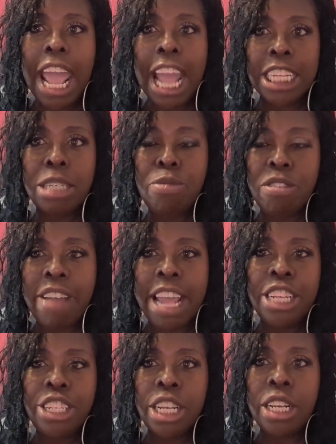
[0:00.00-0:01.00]

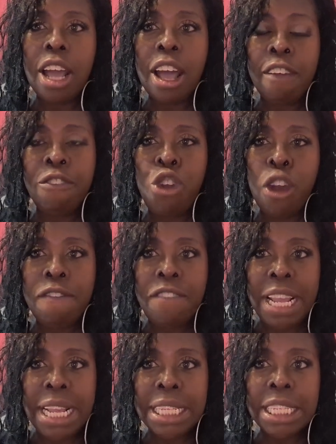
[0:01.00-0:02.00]
expiration of your
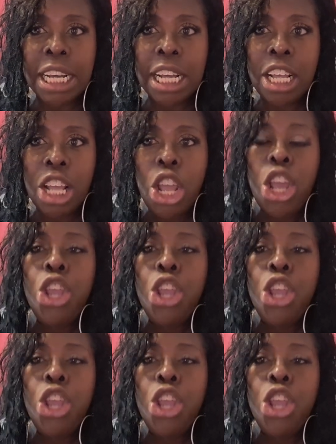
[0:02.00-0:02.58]
visa,